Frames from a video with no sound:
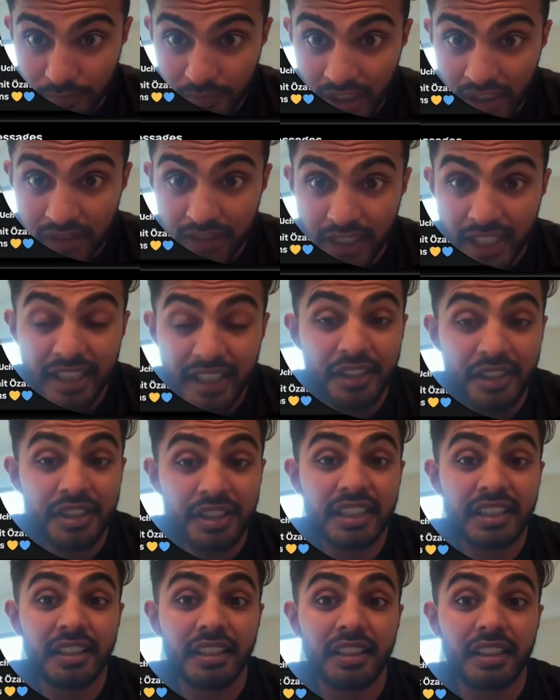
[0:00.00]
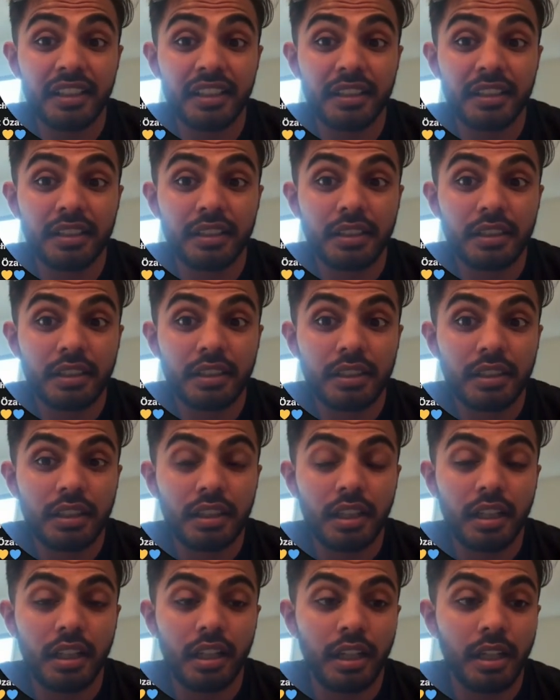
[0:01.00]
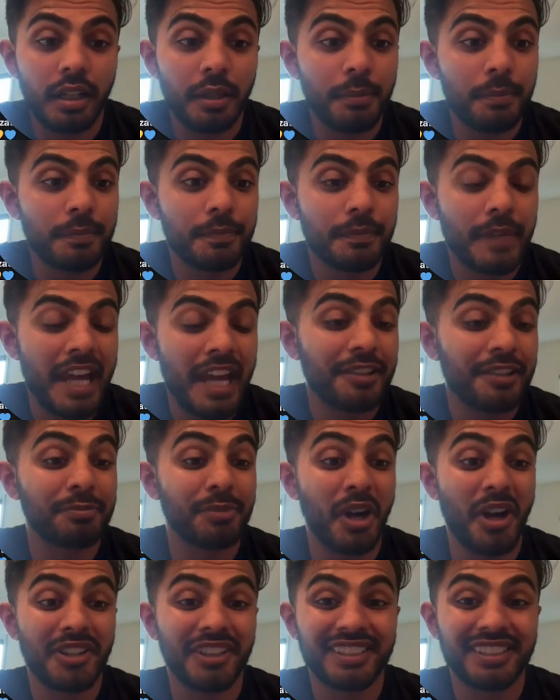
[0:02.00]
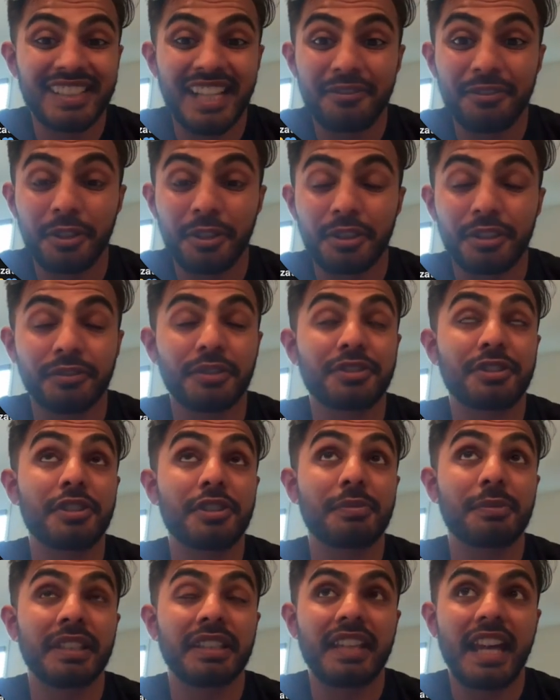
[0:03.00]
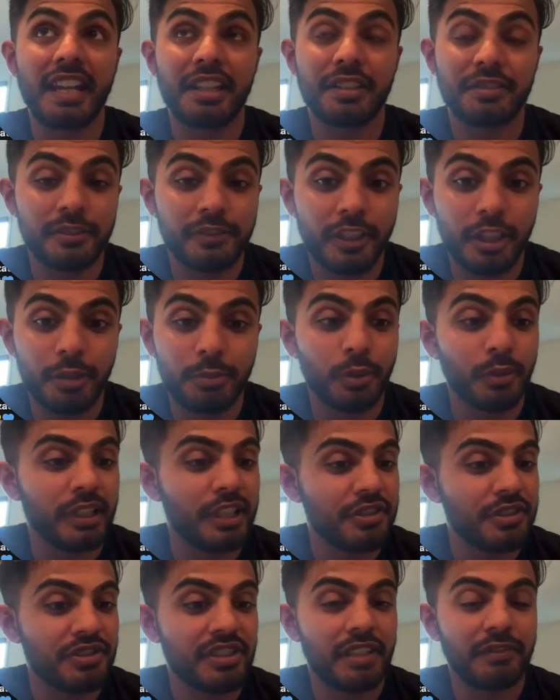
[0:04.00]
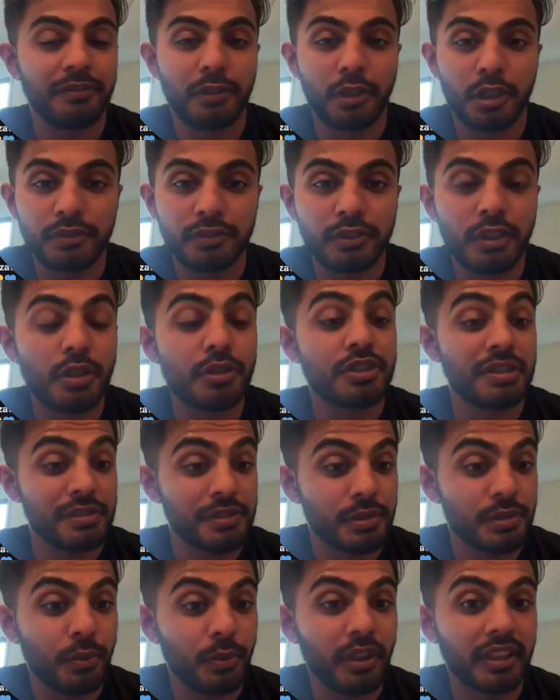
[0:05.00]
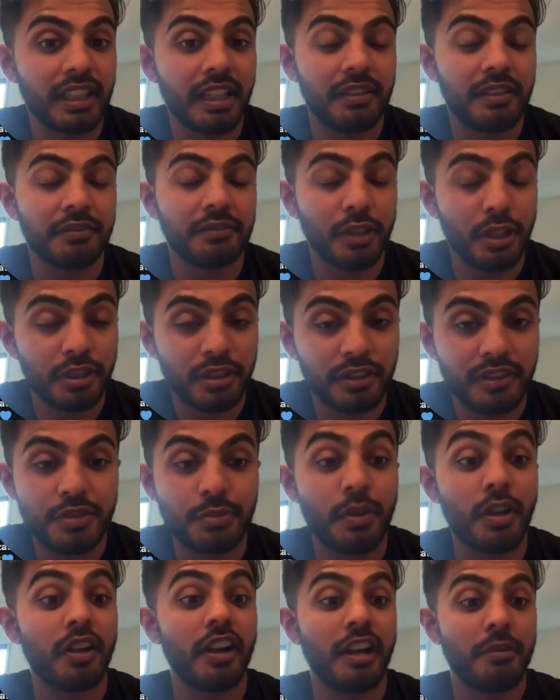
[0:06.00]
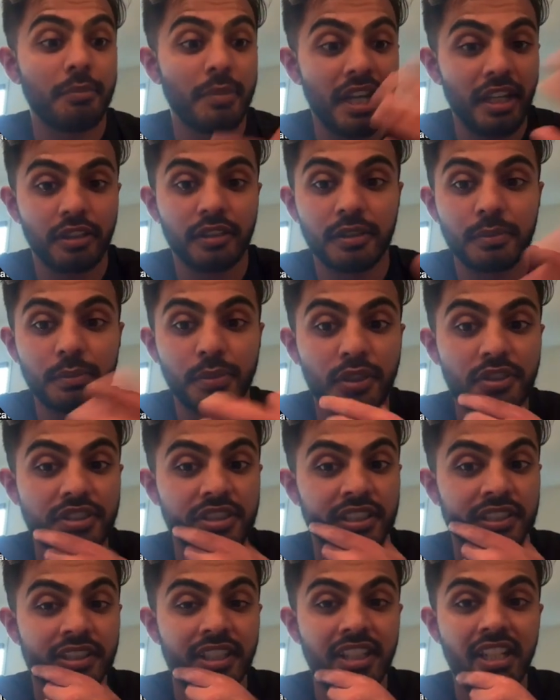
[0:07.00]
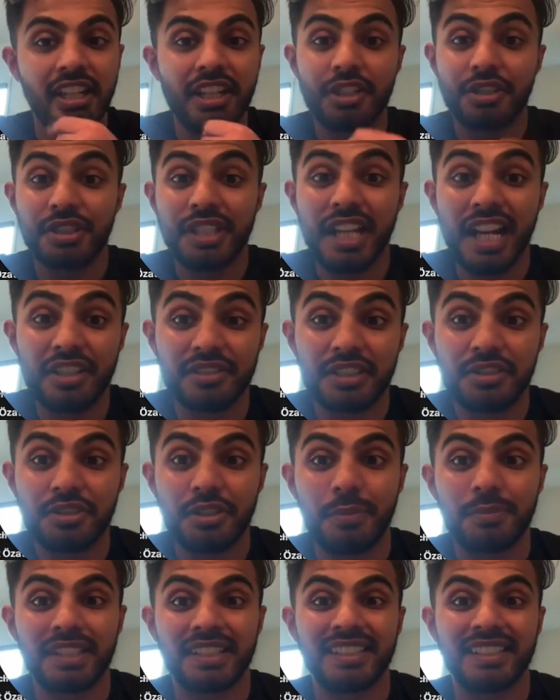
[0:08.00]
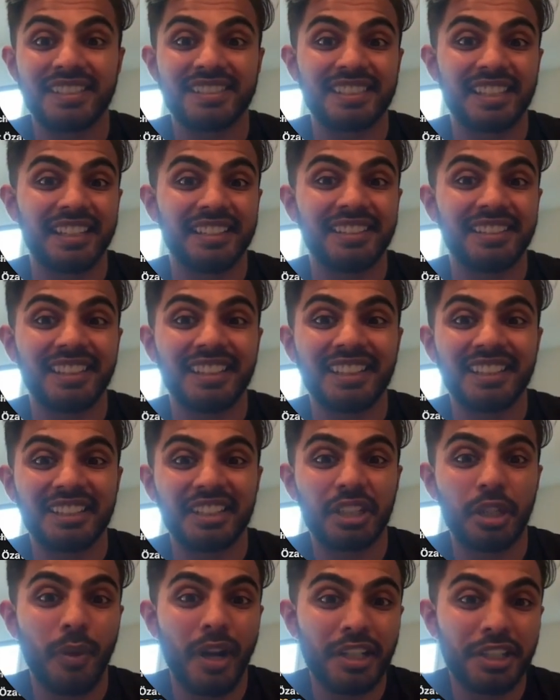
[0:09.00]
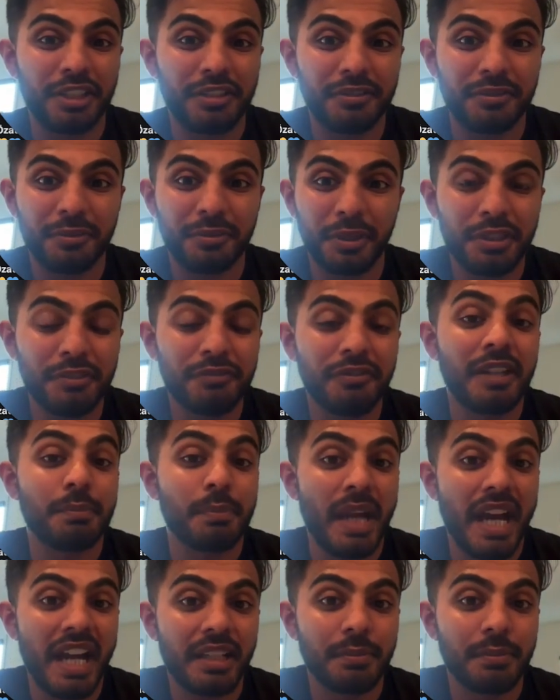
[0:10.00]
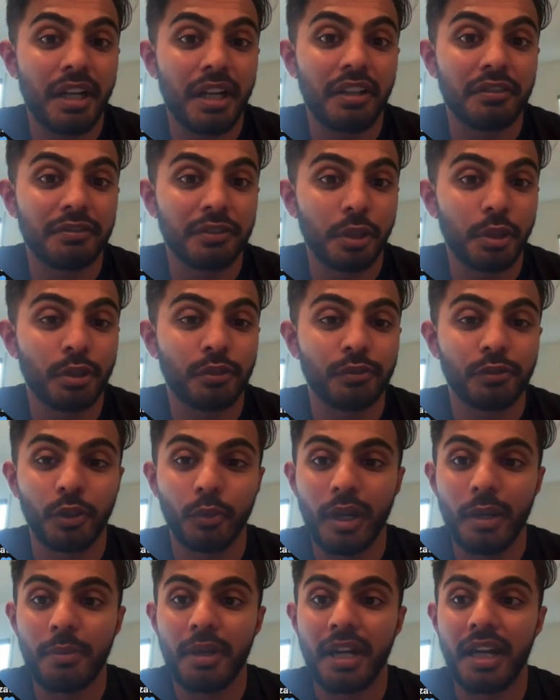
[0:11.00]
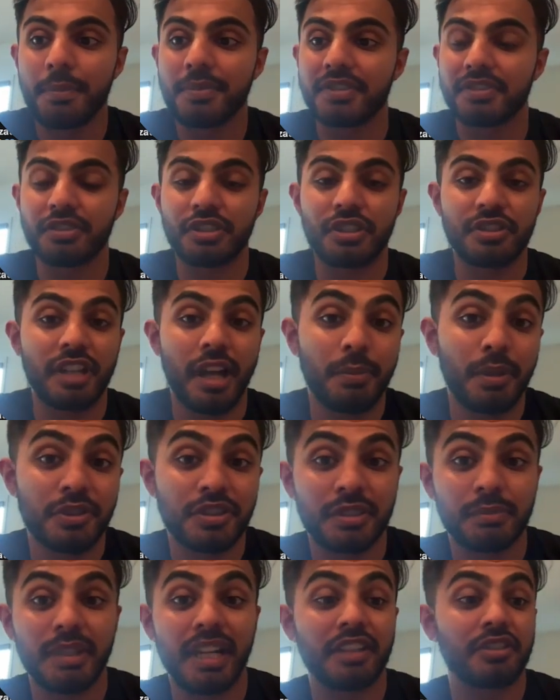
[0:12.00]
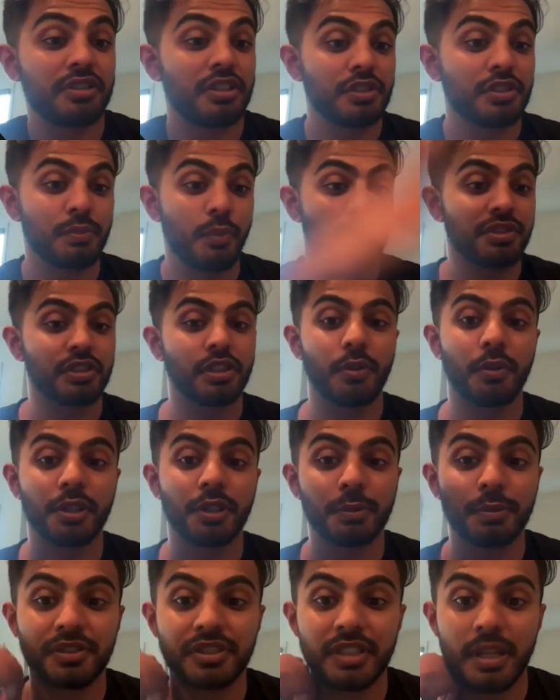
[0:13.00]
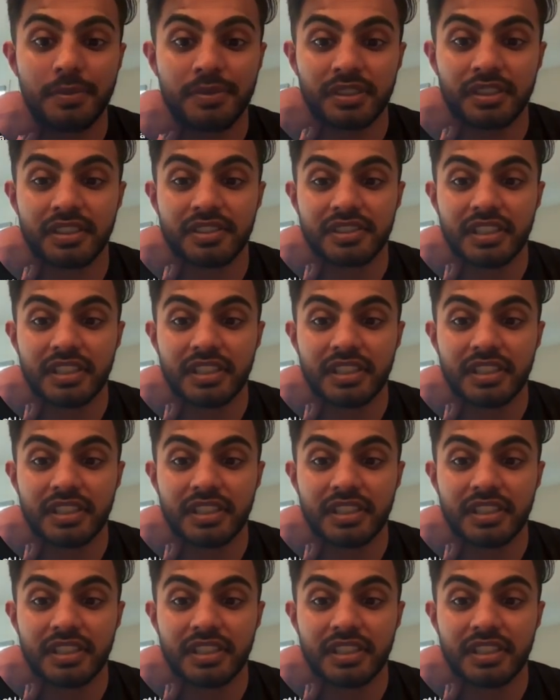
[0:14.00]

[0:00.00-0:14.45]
Leigha, the uh, um, head of product at Flutter, excuse me, the head of developer relations at Flutterflow. She used to work at Flutter as well. I met her in person. She actually jumped in and said, you know, why do you, what do you find bad about Flutter for web apps? She's not pushing back. She just wants to know what her perception is.